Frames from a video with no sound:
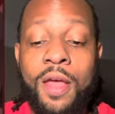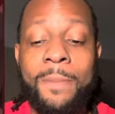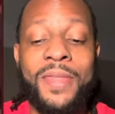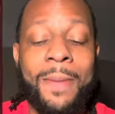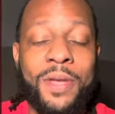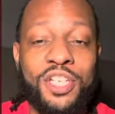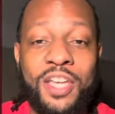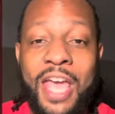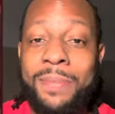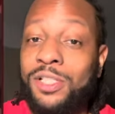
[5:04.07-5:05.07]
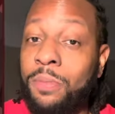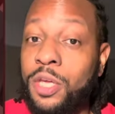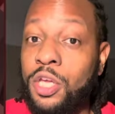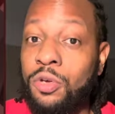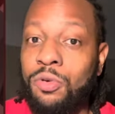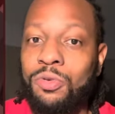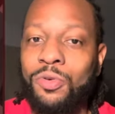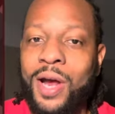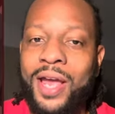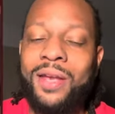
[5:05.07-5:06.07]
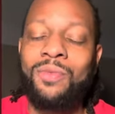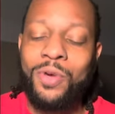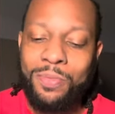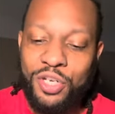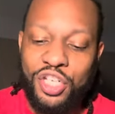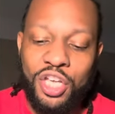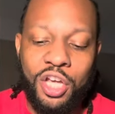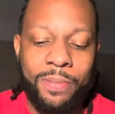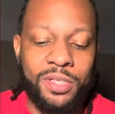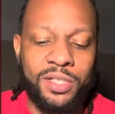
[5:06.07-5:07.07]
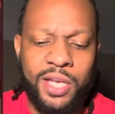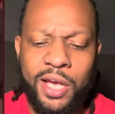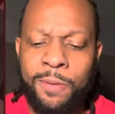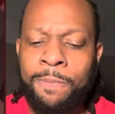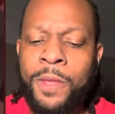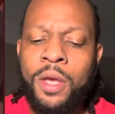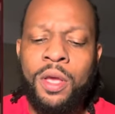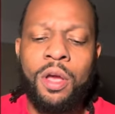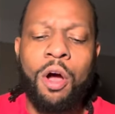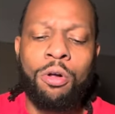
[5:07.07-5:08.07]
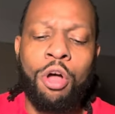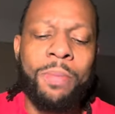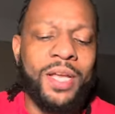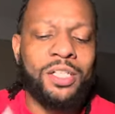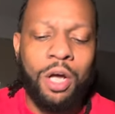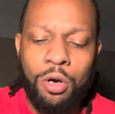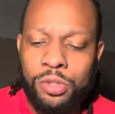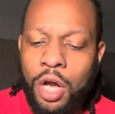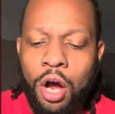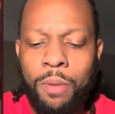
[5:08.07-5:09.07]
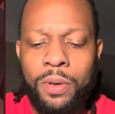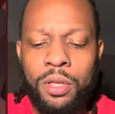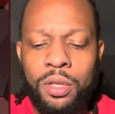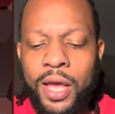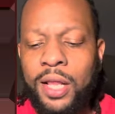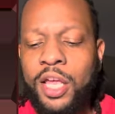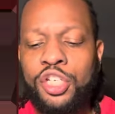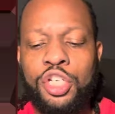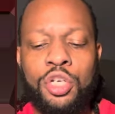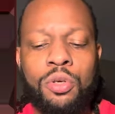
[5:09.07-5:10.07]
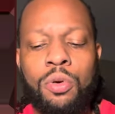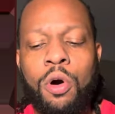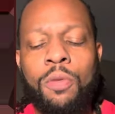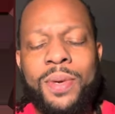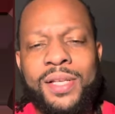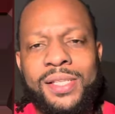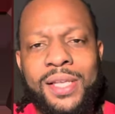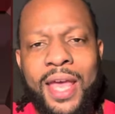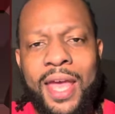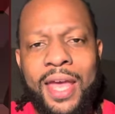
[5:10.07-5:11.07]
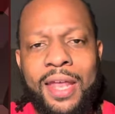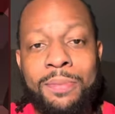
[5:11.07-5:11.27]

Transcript: But that Michigan game is going to be huge, right? With Michigan coming to town. Oklahoma gets to host Auburn, LSU, Ole Miss, and